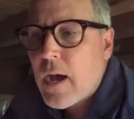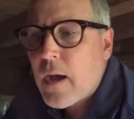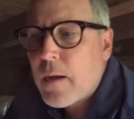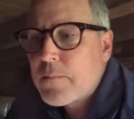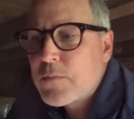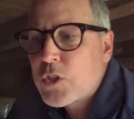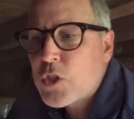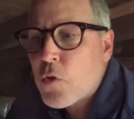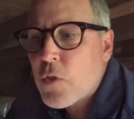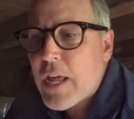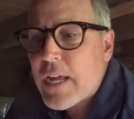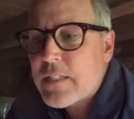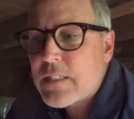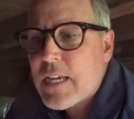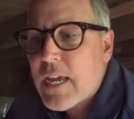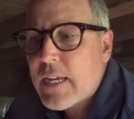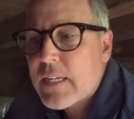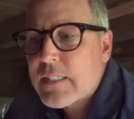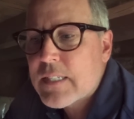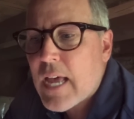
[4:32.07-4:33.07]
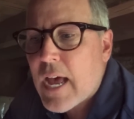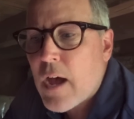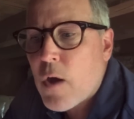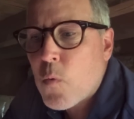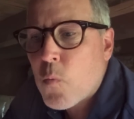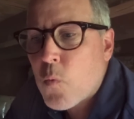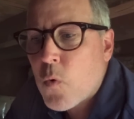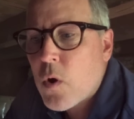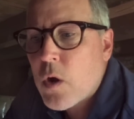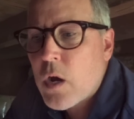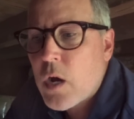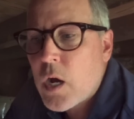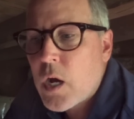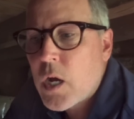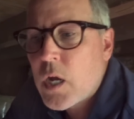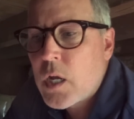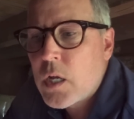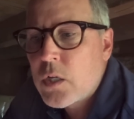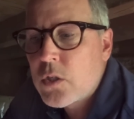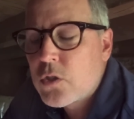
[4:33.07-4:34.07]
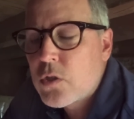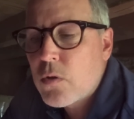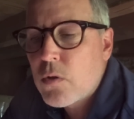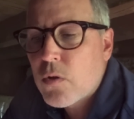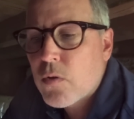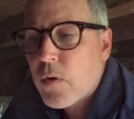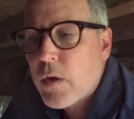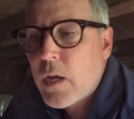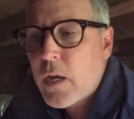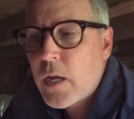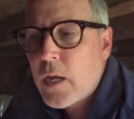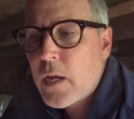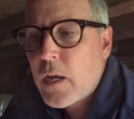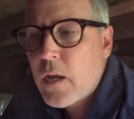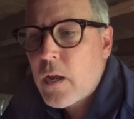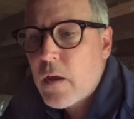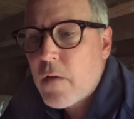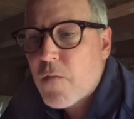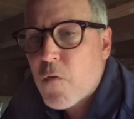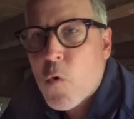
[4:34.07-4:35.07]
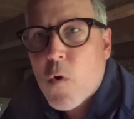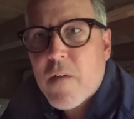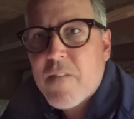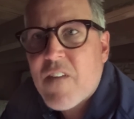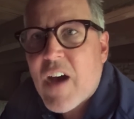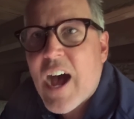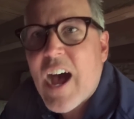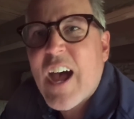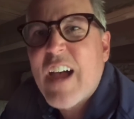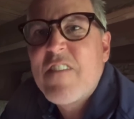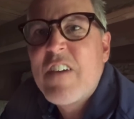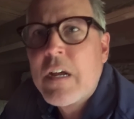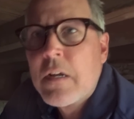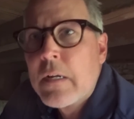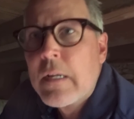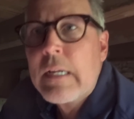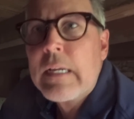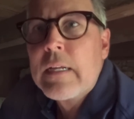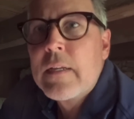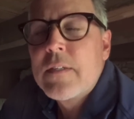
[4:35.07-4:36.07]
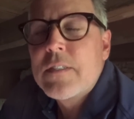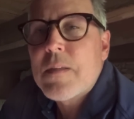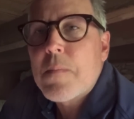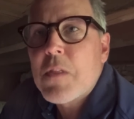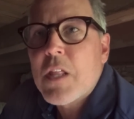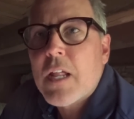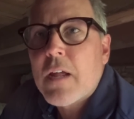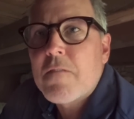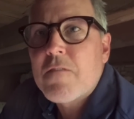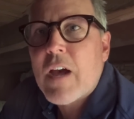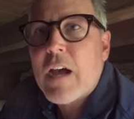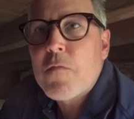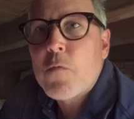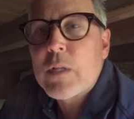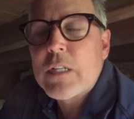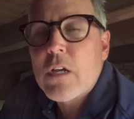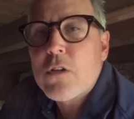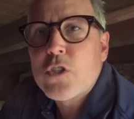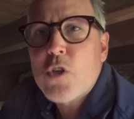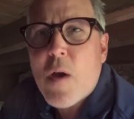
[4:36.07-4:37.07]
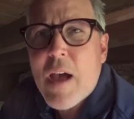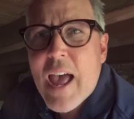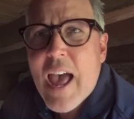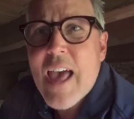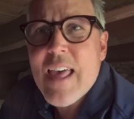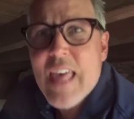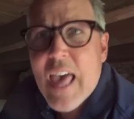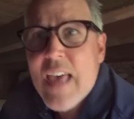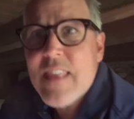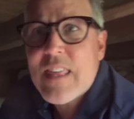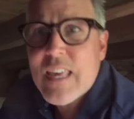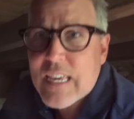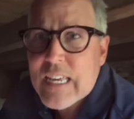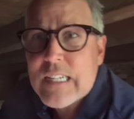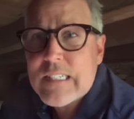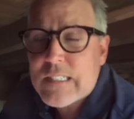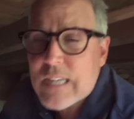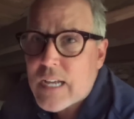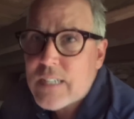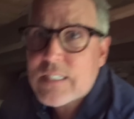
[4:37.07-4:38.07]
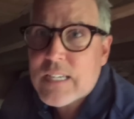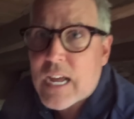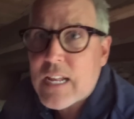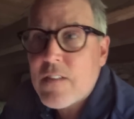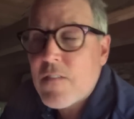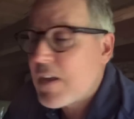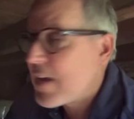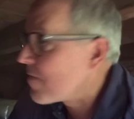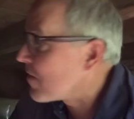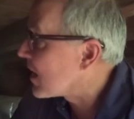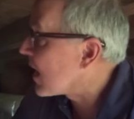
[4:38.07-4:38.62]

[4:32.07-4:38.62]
So that takes out 1, 2, 3, 4, 5, something like 5 windows. So I think it does kind of even